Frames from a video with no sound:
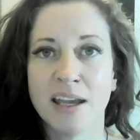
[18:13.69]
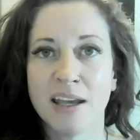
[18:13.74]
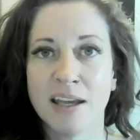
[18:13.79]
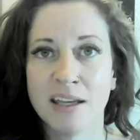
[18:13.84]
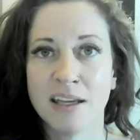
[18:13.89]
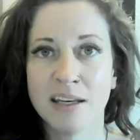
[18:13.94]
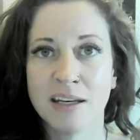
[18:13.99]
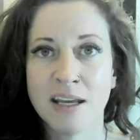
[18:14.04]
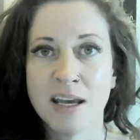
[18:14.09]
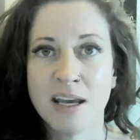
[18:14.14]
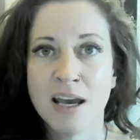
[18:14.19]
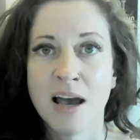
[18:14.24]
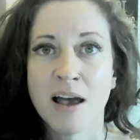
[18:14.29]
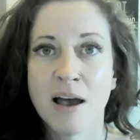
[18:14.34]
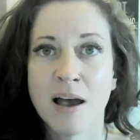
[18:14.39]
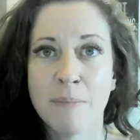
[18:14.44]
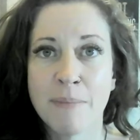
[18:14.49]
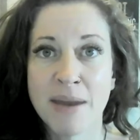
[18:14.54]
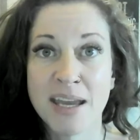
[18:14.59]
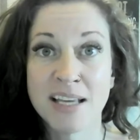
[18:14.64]
in
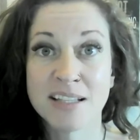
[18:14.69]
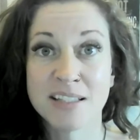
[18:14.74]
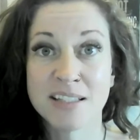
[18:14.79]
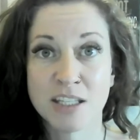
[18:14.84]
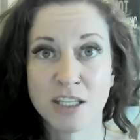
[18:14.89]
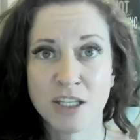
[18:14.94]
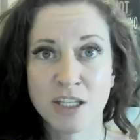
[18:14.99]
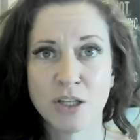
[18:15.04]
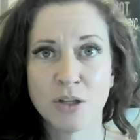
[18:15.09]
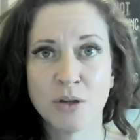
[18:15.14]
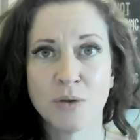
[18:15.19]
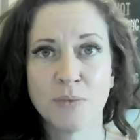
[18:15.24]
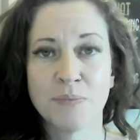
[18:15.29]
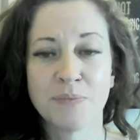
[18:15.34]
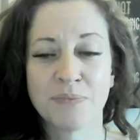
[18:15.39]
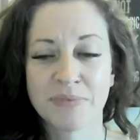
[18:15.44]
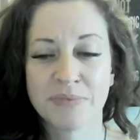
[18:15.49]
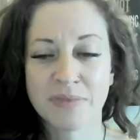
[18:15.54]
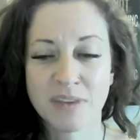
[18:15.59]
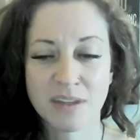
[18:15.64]
Amazing
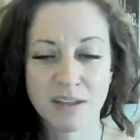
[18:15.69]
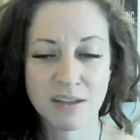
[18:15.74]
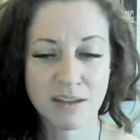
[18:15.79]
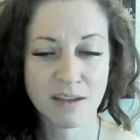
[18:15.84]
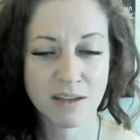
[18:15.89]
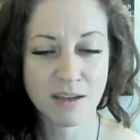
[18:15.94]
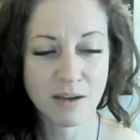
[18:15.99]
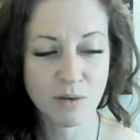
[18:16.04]
You,